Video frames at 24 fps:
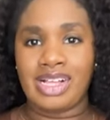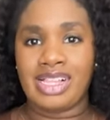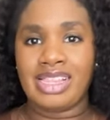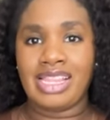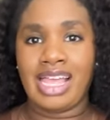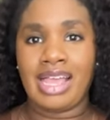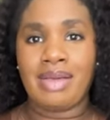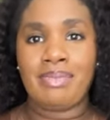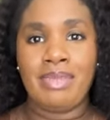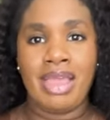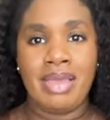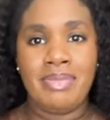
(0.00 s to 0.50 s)

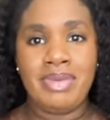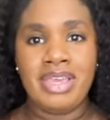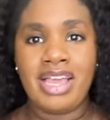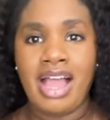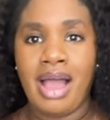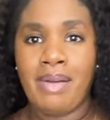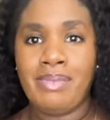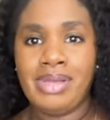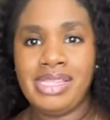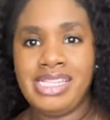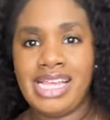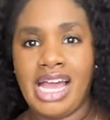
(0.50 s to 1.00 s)
like maybe
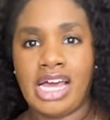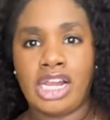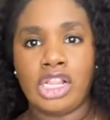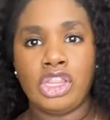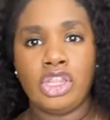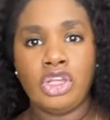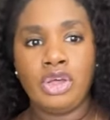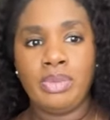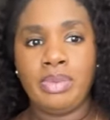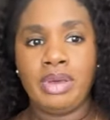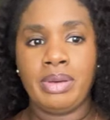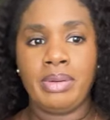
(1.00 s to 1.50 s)
coming down a
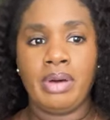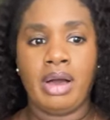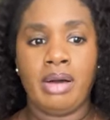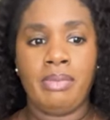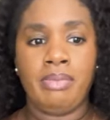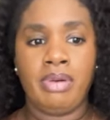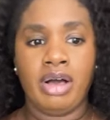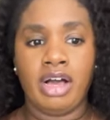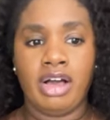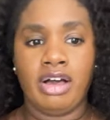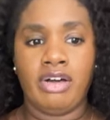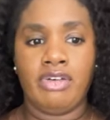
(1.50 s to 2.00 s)
little bit
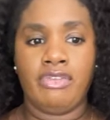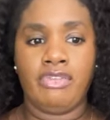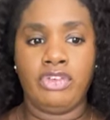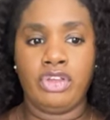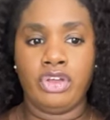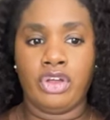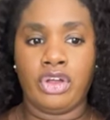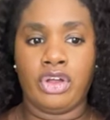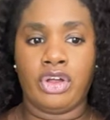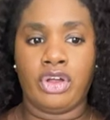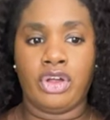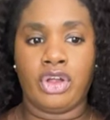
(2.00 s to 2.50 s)
above
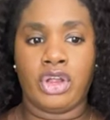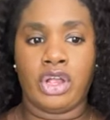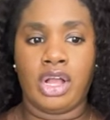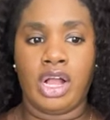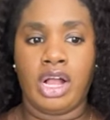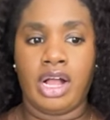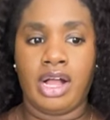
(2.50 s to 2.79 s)
your